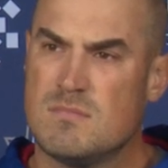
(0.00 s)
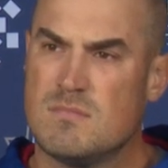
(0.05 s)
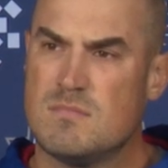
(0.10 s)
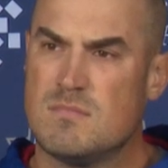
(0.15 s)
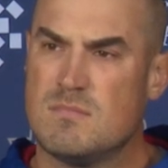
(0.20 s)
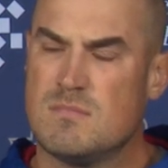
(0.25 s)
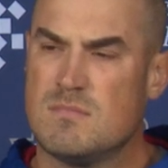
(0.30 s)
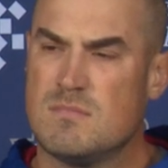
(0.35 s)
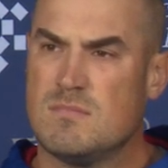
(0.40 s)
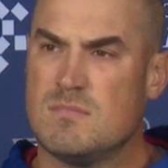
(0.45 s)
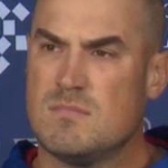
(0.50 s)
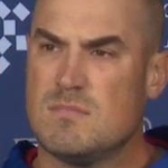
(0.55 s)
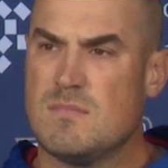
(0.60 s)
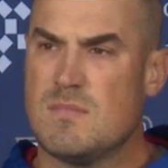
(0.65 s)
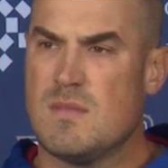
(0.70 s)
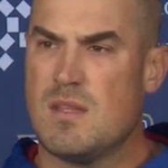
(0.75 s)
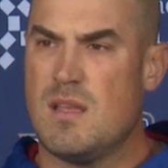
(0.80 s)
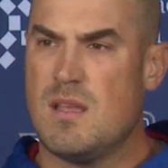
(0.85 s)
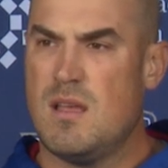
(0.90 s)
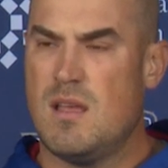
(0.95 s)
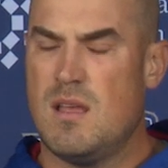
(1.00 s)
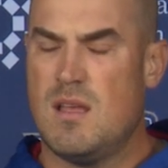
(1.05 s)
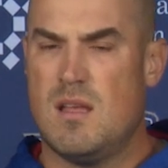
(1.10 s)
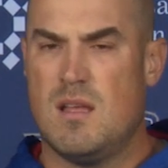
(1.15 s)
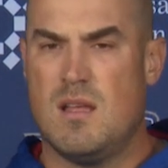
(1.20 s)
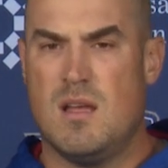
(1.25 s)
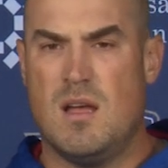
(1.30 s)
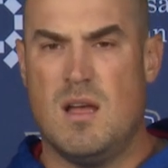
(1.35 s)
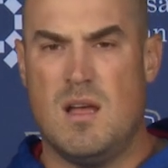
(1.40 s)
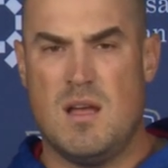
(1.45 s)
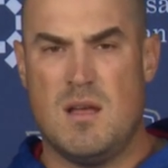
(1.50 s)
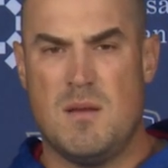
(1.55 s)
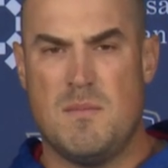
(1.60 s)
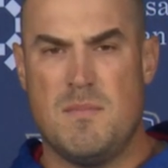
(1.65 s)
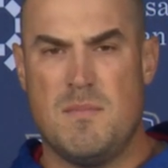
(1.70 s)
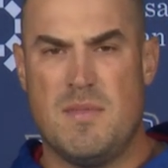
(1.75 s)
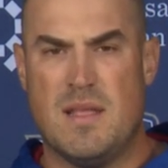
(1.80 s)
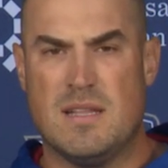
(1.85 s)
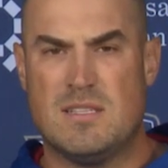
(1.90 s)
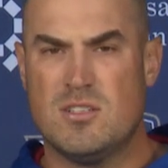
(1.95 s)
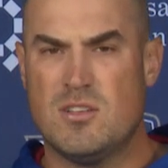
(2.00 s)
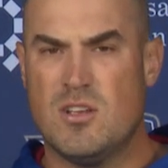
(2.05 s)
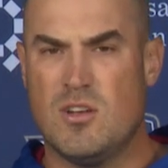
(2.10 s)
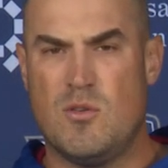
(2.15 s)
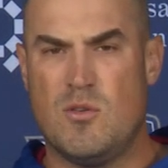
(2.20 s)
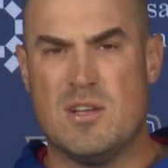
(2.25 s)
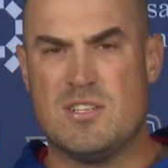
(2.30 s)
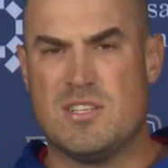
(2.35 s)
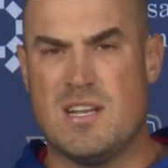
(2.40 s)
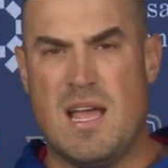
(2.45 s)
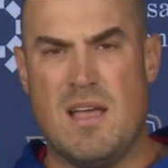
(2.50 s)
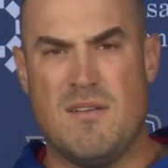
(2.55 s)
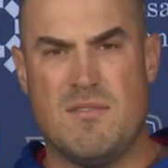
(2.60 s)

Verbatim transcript: critical Um, that's a good question. I